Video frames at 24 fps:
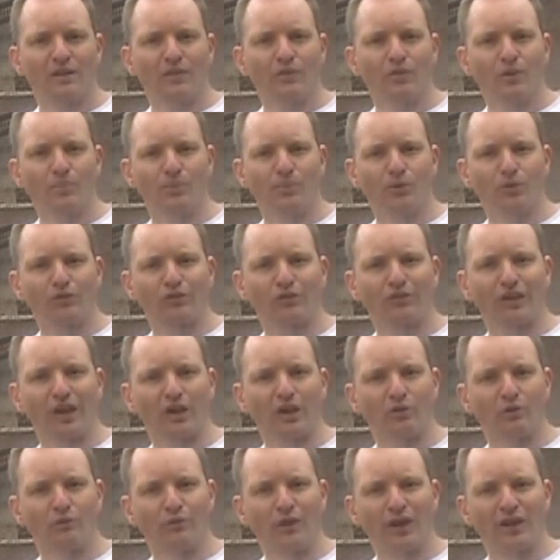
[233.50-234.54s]
The books
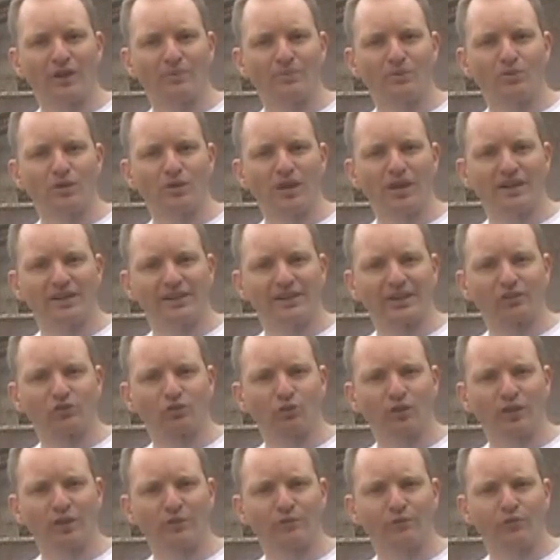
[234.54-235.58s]
are available in
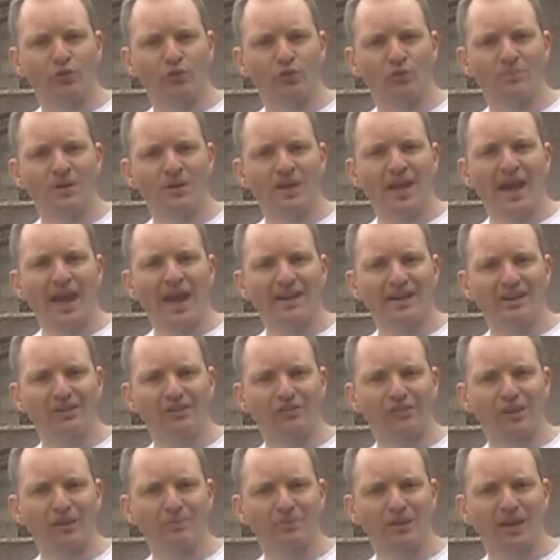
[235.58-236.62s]
electronic form and in
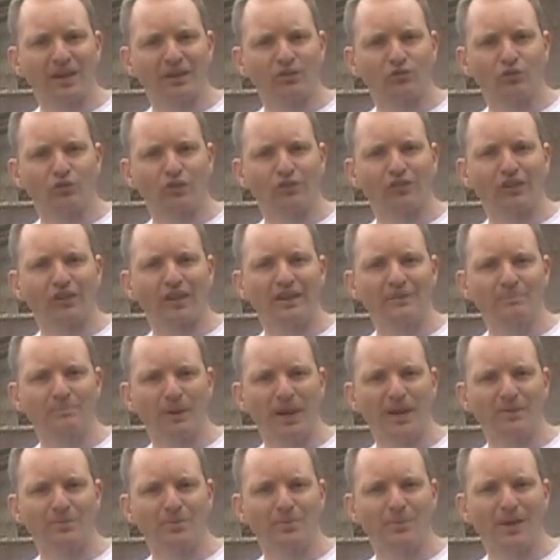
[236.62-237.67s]
some countries in
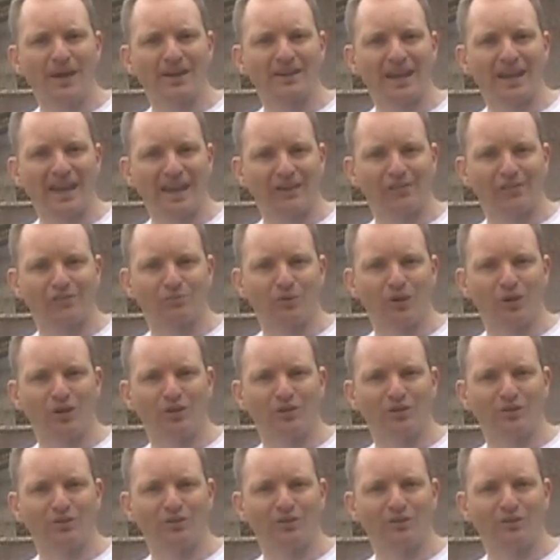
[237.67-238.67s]
paperback as well.